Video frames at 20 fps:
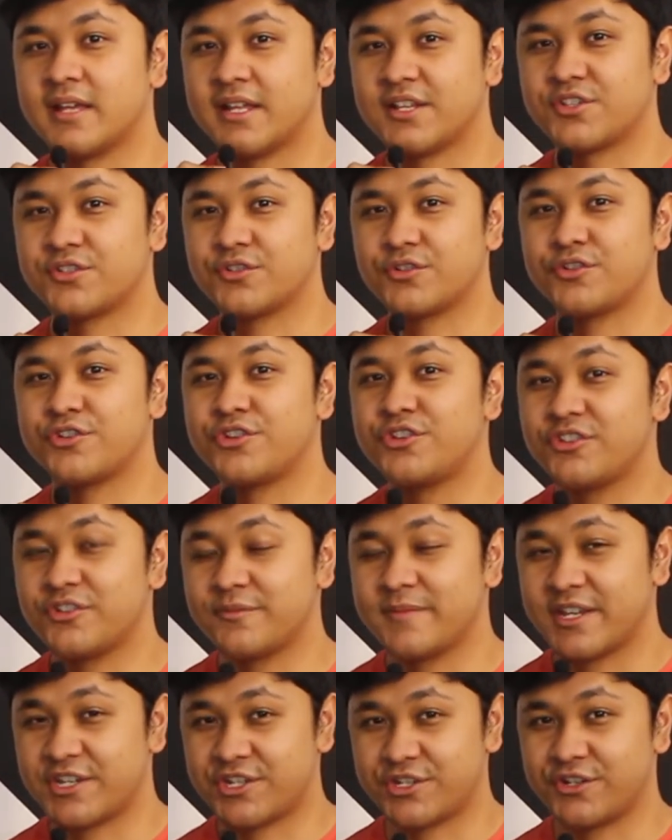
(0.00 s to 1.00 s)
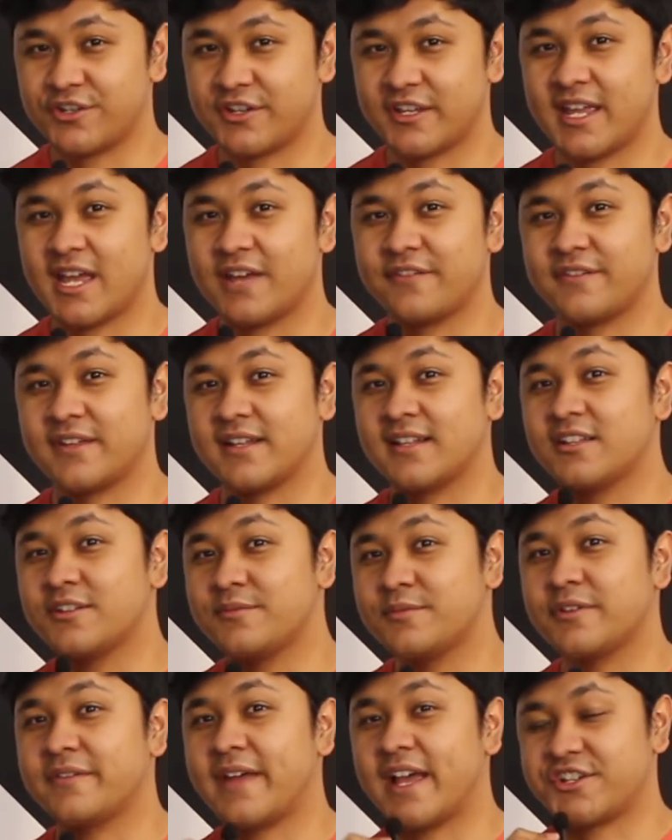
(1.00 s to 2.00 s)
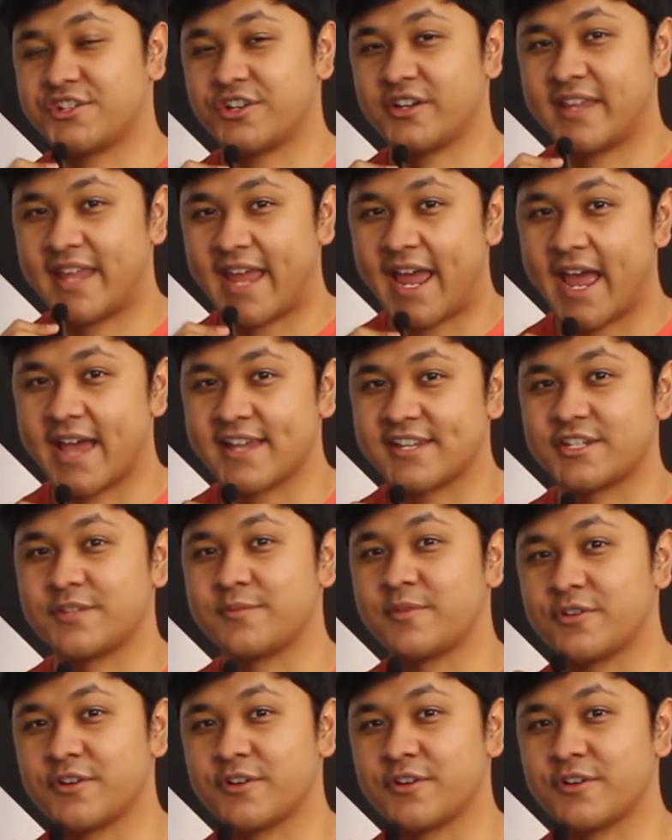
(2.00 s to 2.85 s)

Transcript: and so you need to make sure that you have a little bit of extra cash